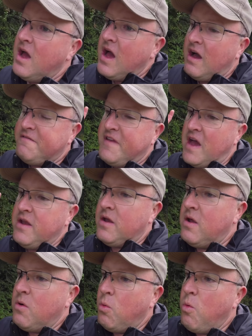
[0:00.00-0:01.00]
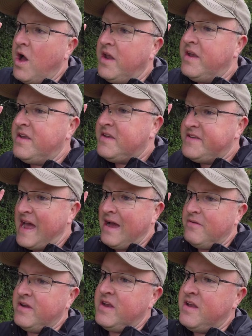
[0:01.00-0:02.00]
I've done one
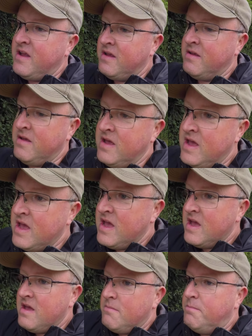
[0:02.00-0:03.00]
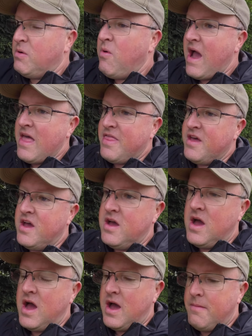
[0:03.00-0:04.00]
down bit where
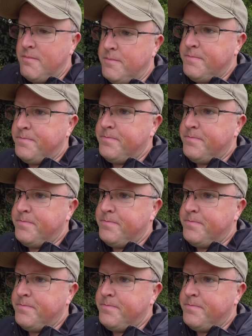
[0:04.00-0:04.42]
the